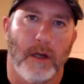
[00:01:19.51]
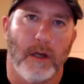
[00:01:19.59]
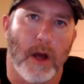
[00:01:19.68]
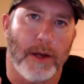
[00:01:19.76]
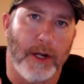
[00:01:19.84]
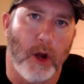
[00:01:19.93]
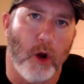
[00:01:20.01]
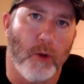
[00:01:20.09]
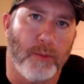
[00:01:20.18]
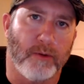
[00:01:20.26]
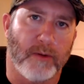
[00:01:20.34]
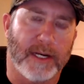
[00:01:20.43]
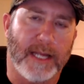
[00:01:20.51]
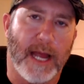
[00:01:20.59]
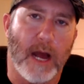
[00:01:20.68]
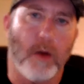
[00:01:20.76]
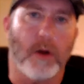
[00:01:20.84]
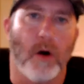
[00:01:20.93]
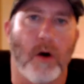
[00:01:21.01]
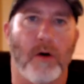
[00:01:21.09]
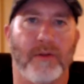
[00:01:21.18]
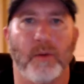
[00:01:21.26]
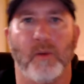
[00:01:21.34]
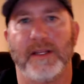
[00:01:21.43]
on an open reed cow call
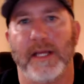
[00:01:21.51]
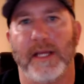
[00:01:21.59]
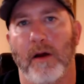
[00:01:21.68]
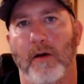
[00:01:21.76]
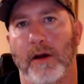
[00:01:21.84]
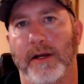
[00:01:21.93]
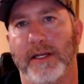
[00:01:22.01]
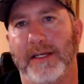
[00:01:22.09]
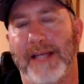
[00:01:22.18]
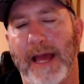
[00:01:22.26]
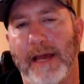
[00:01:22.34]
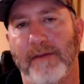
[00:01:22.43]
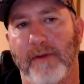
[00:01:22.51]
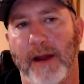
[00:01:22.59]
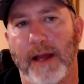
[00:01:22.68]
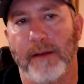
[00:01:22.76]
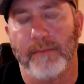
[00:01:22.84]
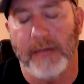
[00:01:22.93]
than what they are on a diaphragm.